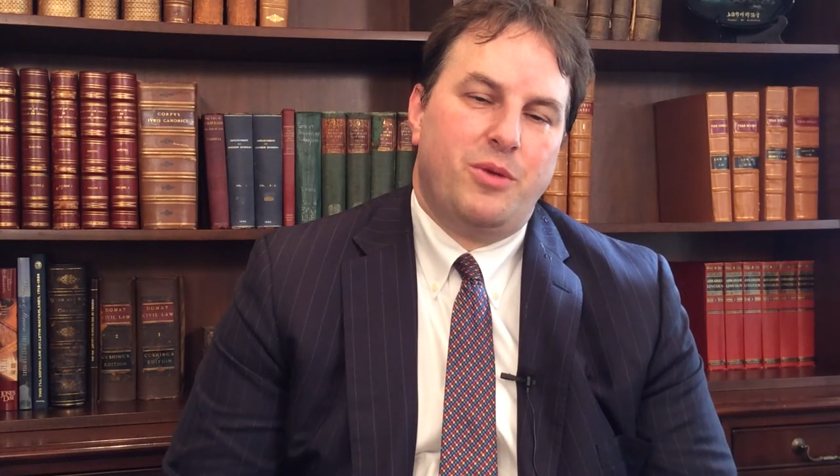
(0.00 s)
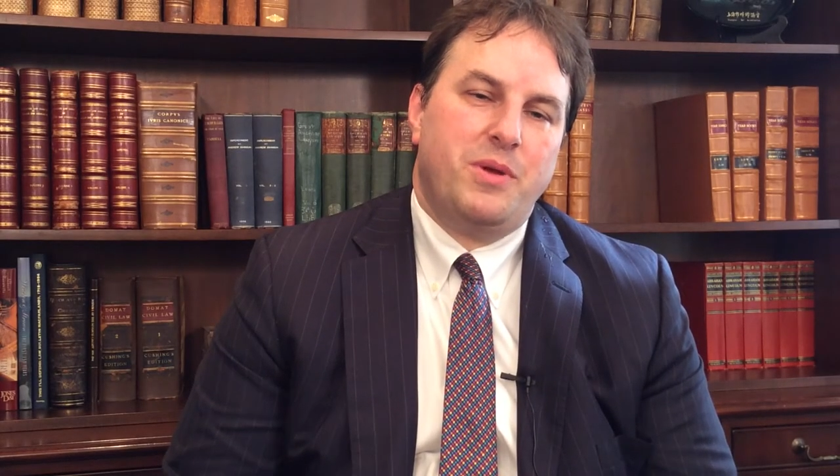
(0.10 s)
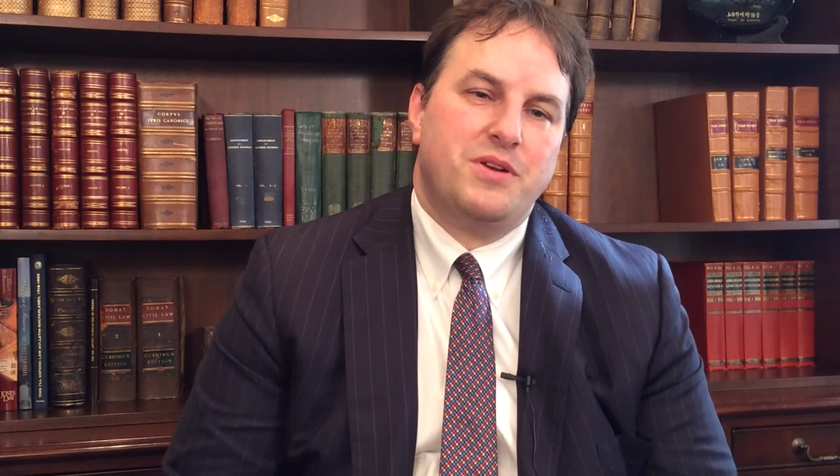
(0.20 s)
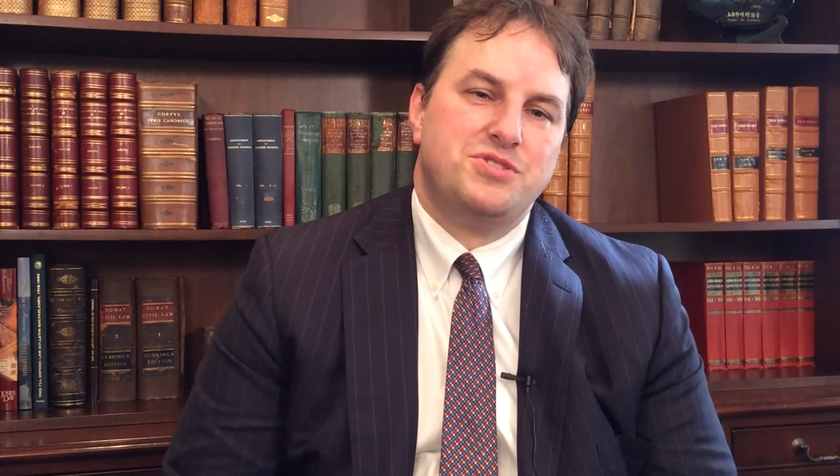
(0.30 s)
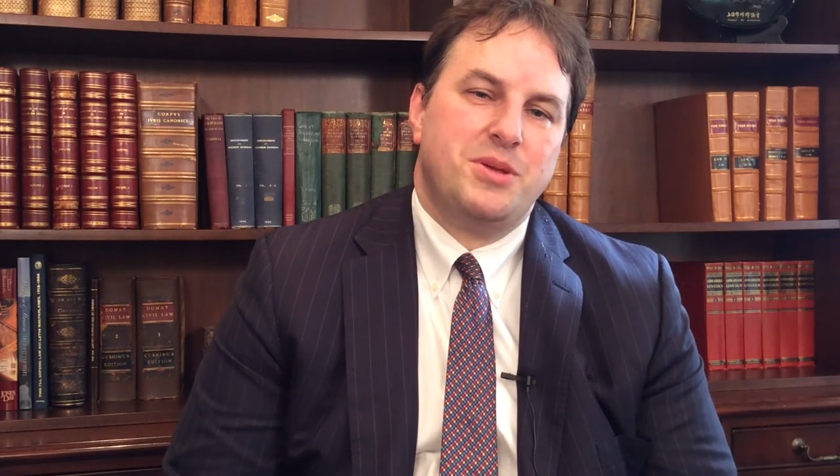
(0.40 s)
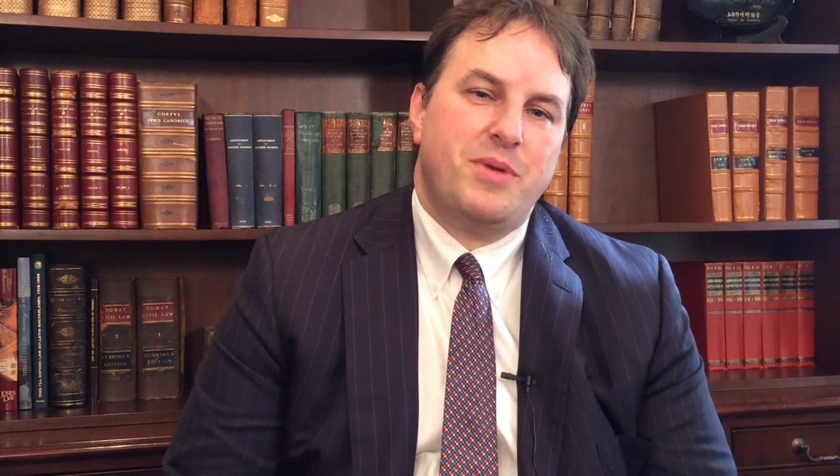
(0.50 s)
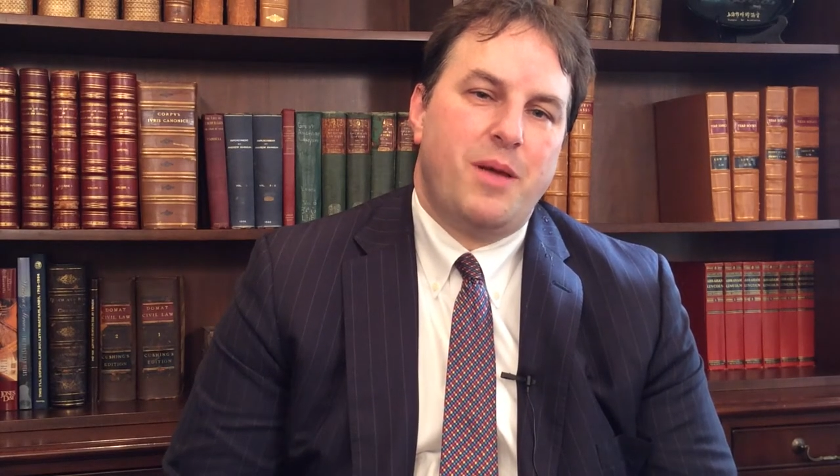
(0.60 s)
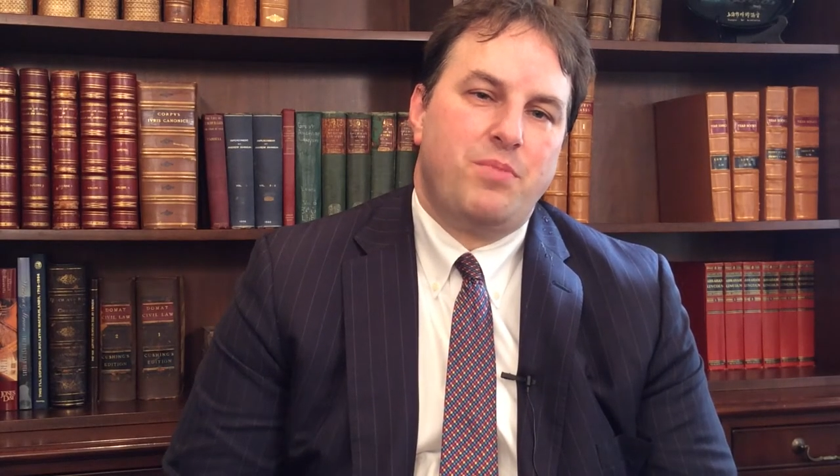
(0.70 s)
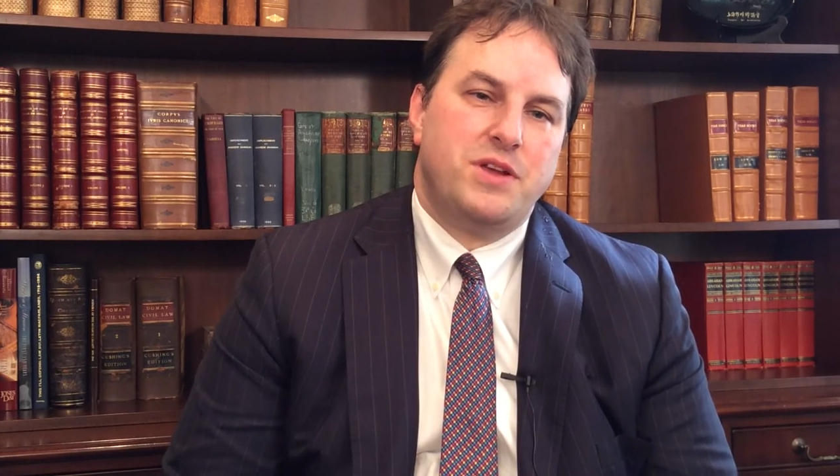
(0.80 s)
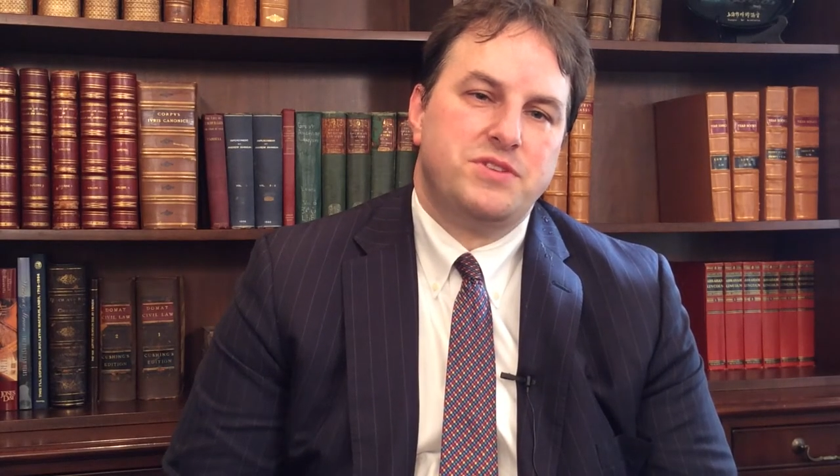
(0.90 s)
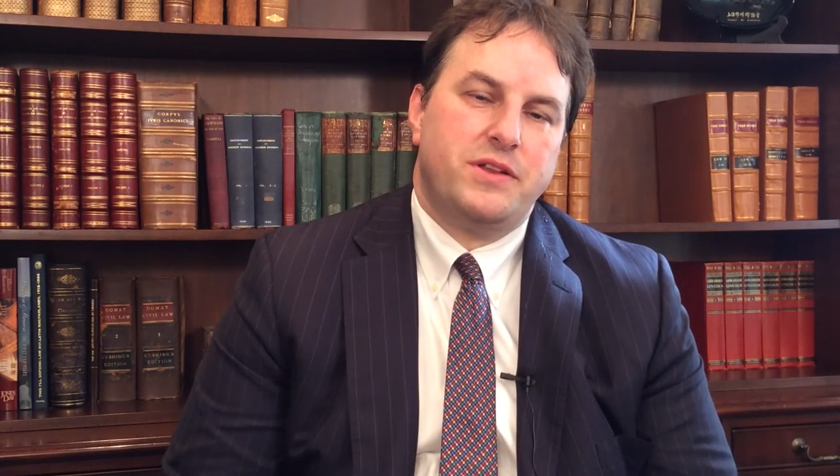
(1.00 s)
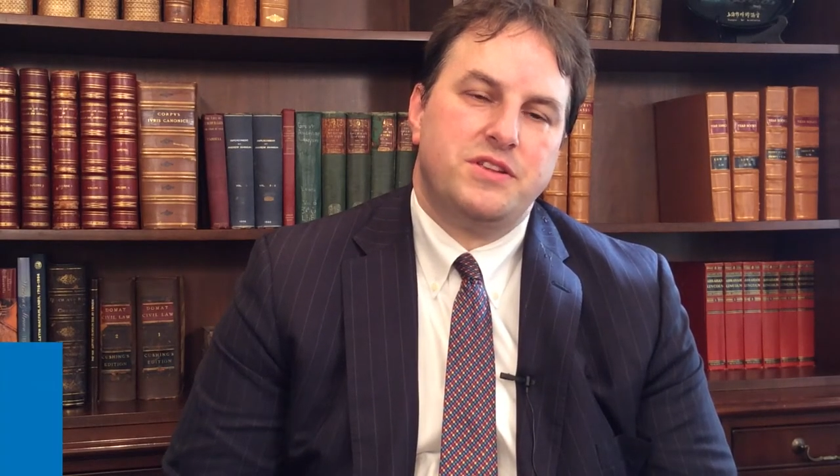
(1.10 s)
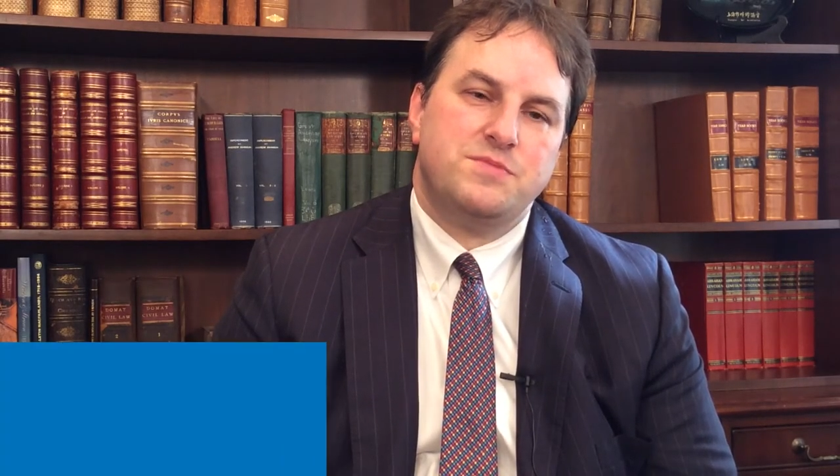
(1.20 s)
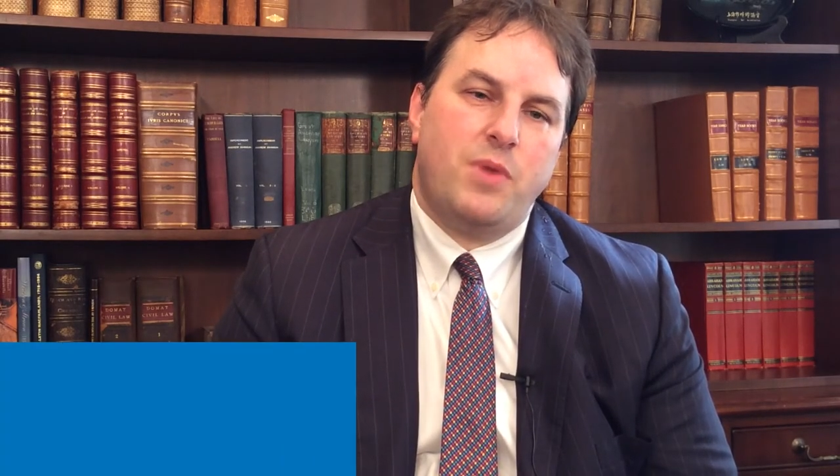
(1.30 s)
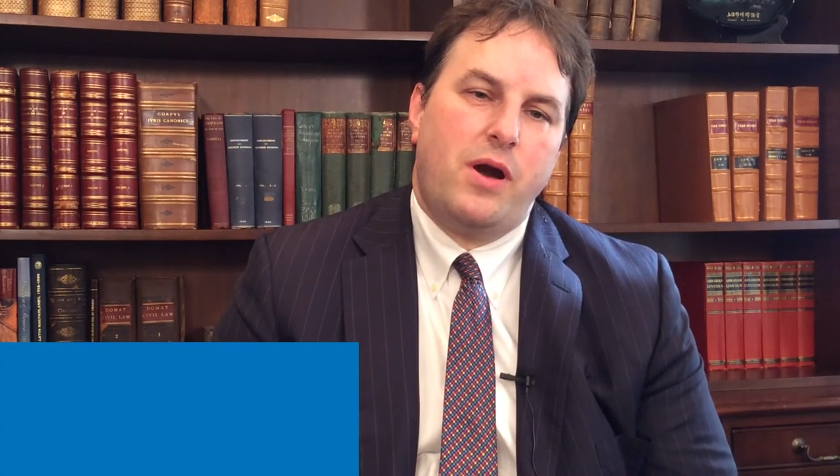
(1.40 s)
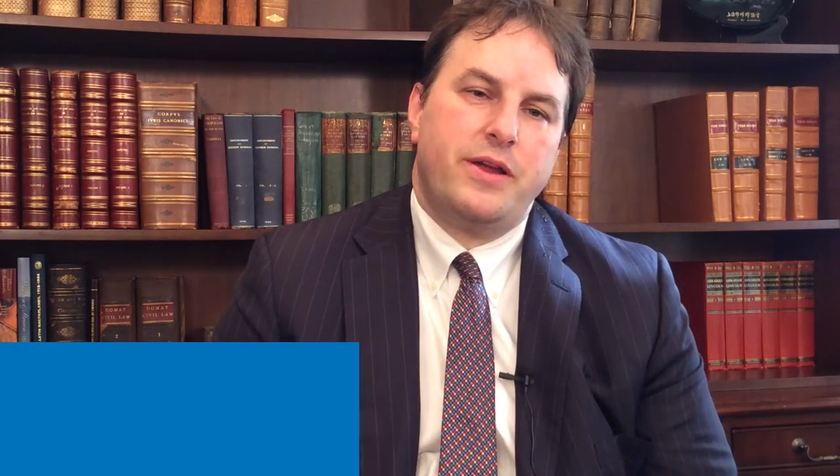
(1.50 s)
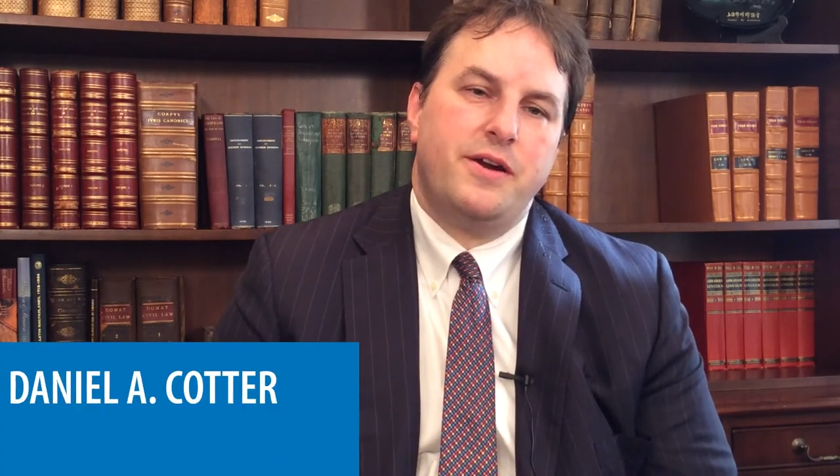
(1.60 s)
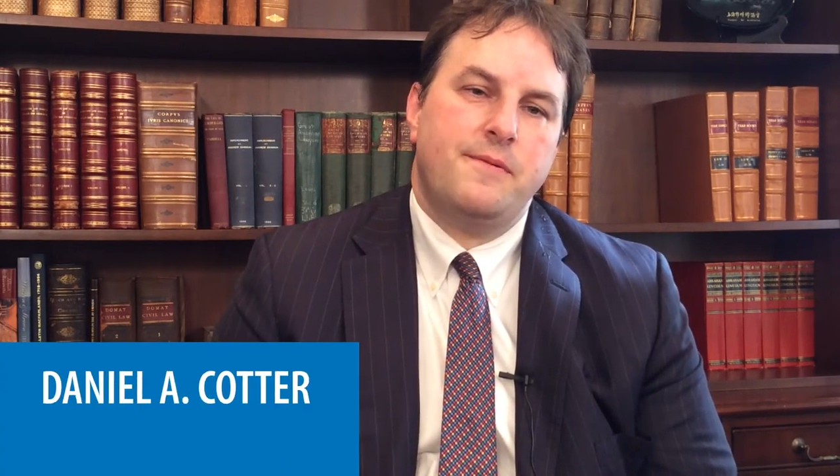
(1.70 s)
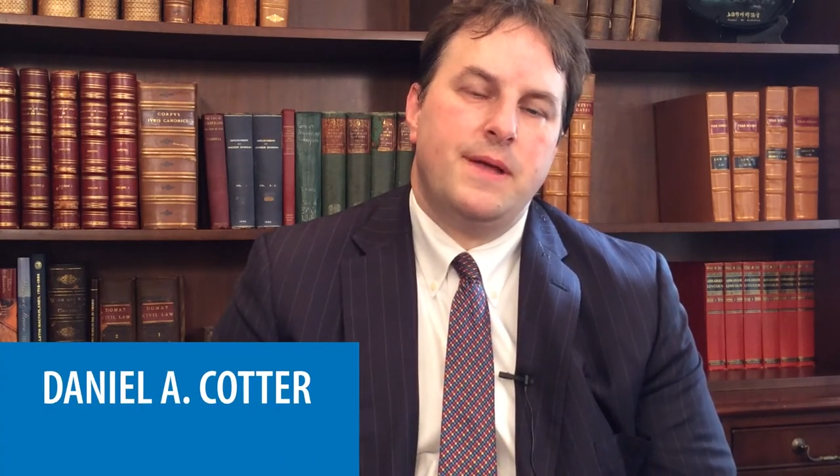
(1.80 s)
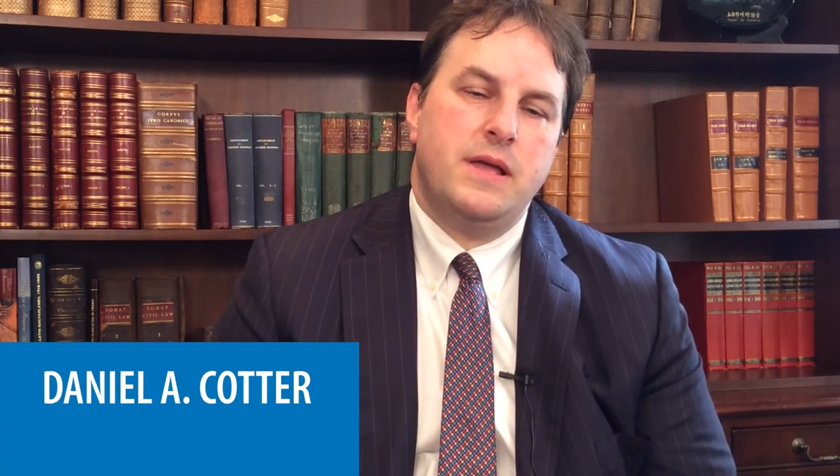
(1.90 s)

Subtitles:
to be your CBA president this bar year.